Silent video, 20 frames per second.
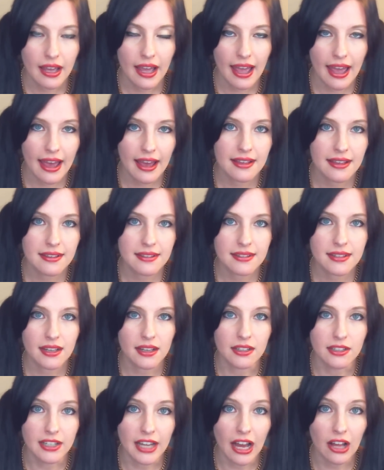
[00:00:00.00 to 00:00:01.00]
has
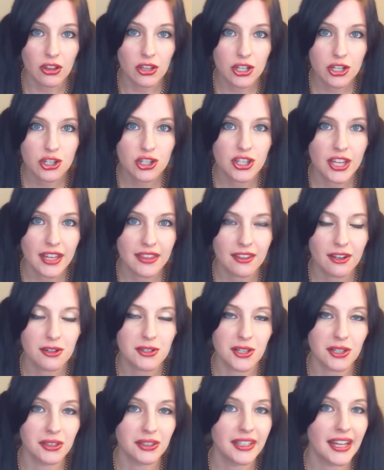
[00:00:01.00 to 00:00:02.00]
knowledge that
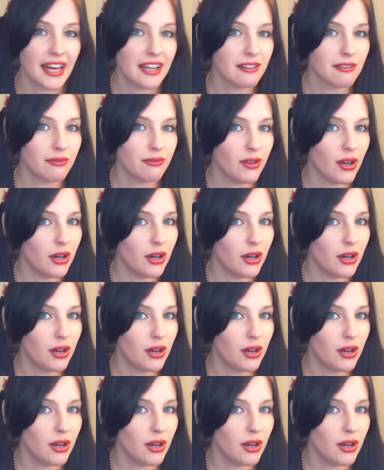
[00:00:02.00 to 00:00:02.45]
there's a lot of